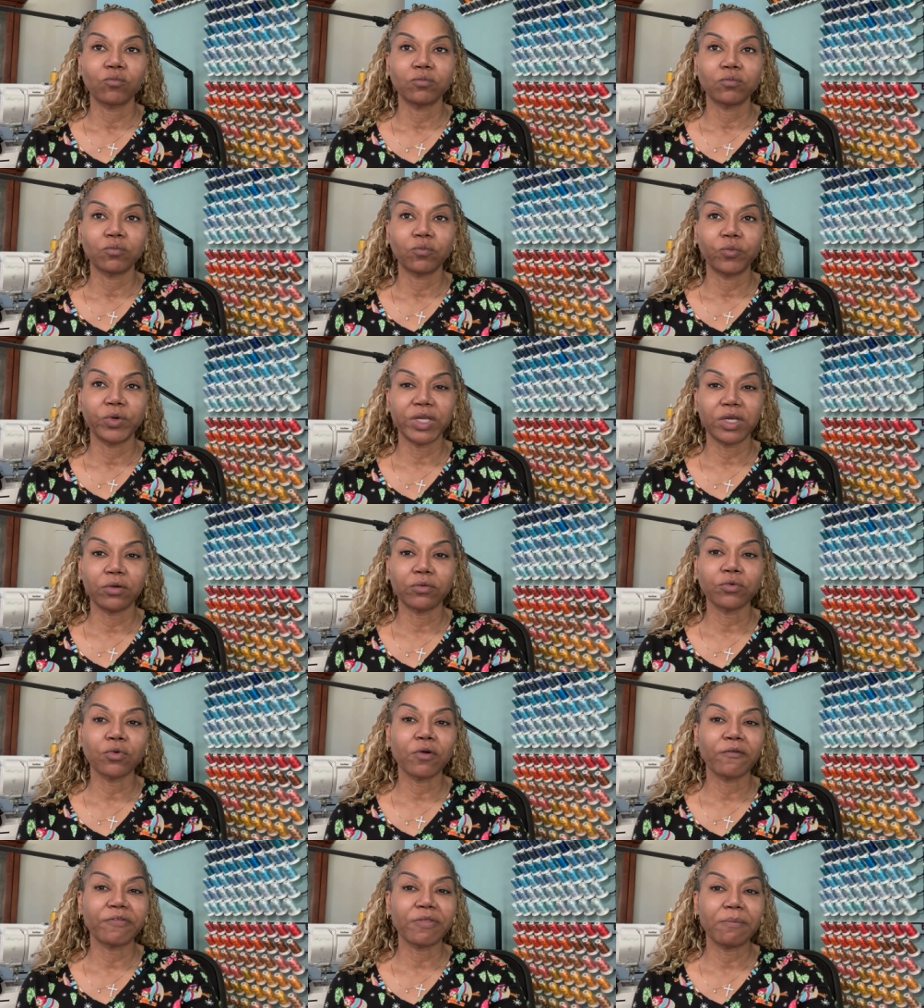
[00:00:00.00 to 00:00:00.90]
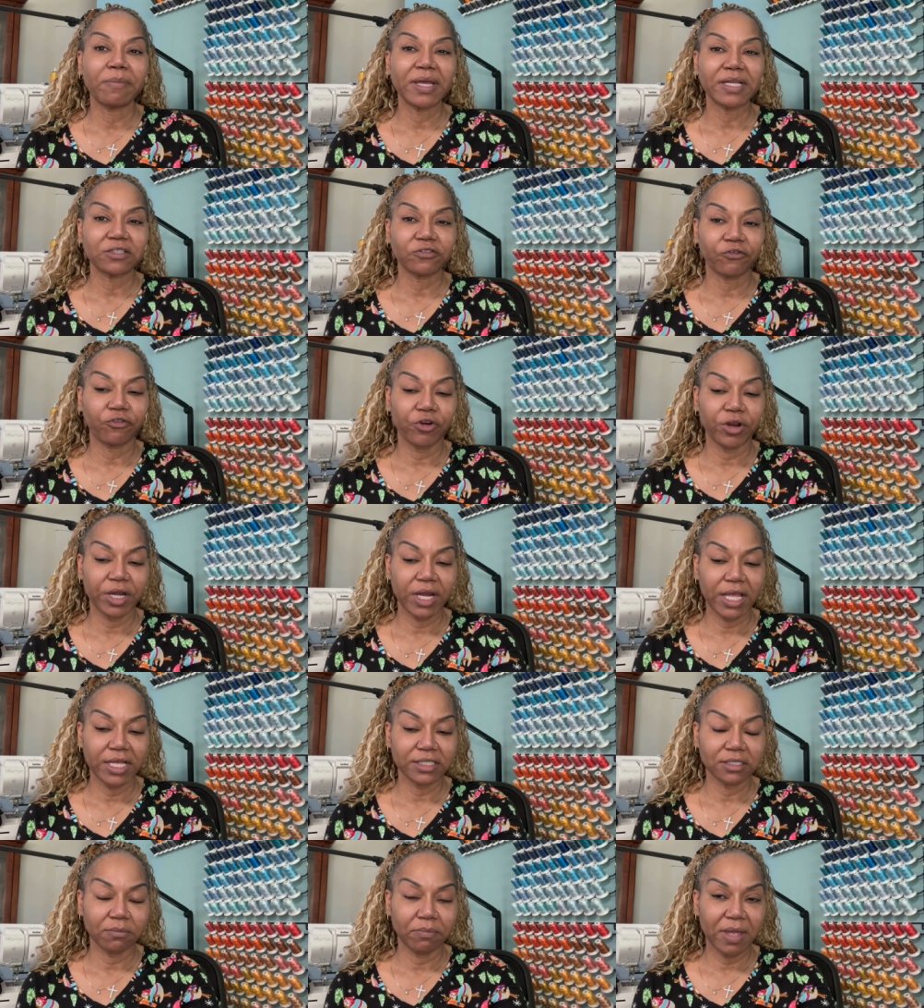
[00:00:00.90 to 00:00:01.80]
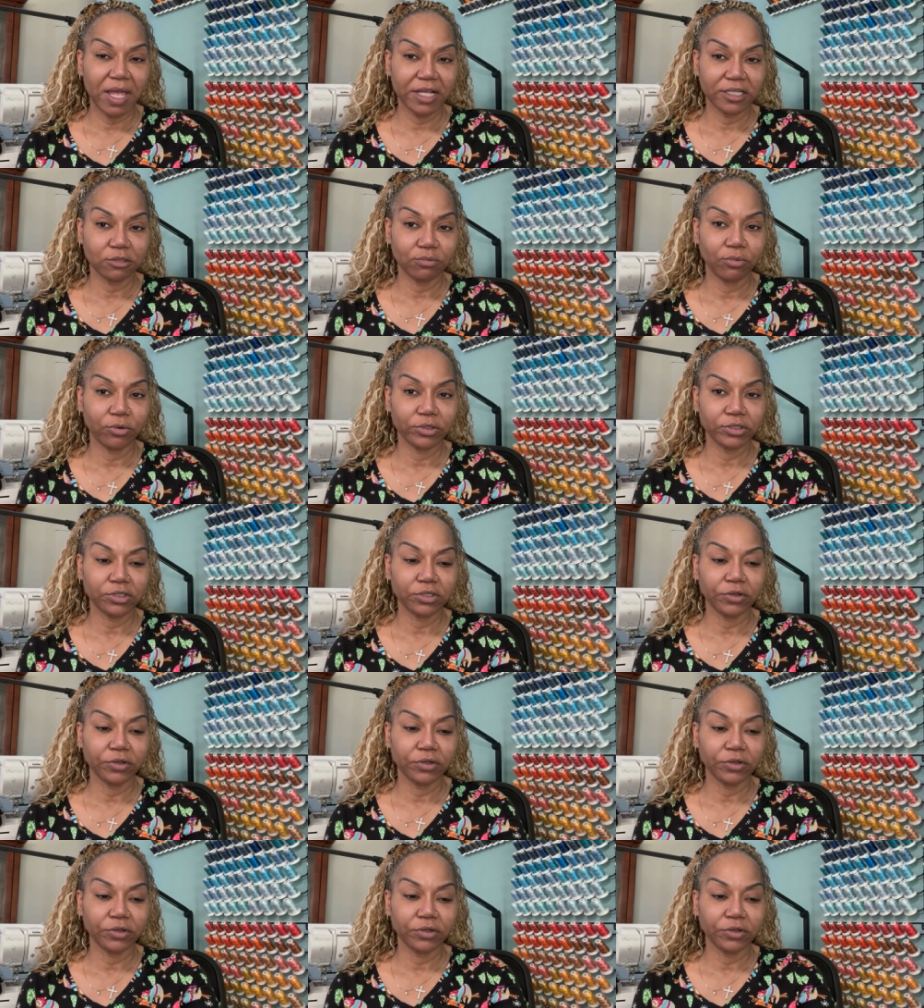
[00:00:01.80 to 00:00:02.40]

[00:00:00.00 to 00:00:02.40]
we don't know if the best friend has a passport. So